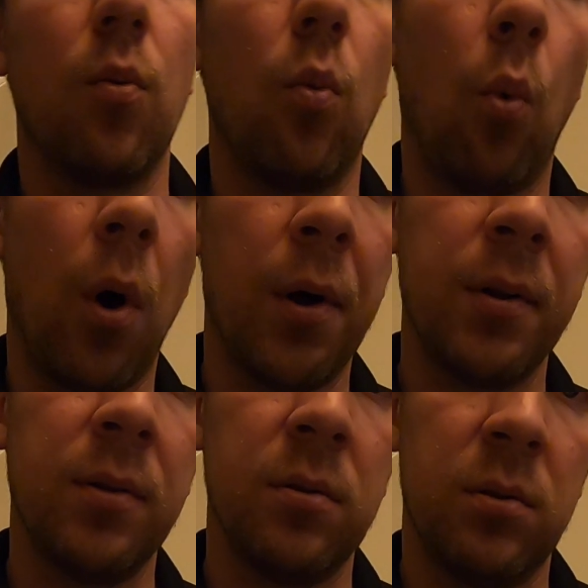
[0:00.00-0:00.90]

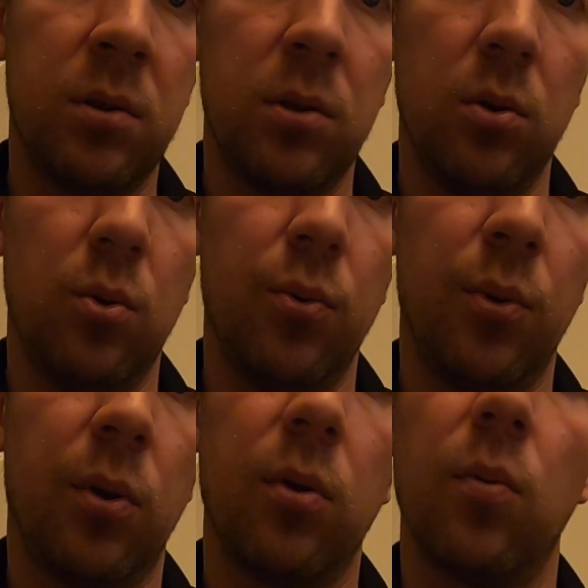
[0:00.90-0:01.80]
1, 2,
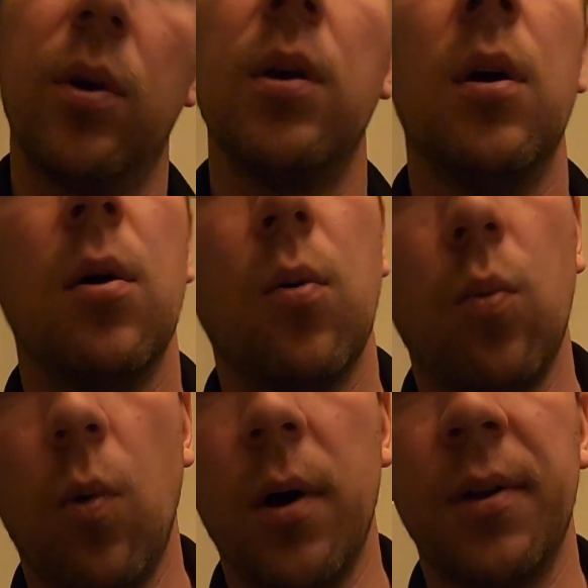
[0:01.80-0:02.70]
3,
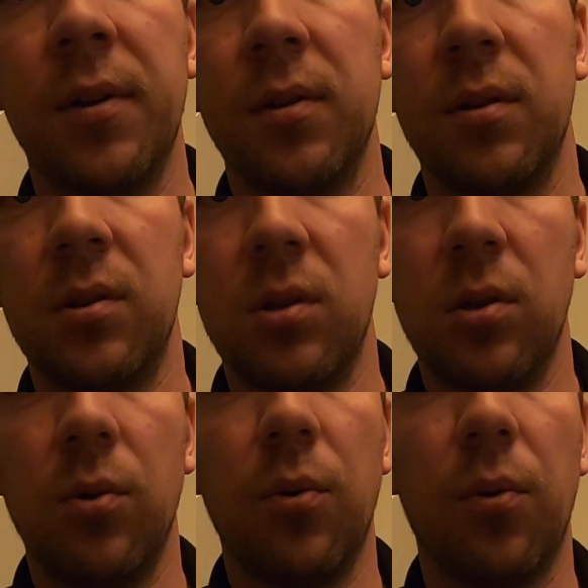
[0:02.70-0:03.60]
1,
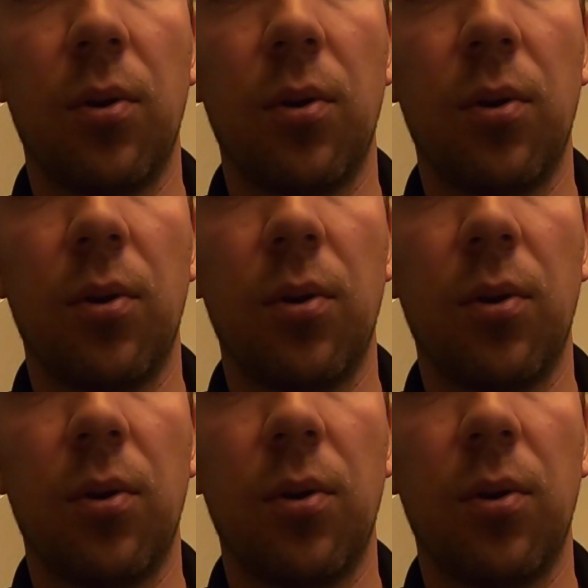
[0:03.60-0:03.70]
2,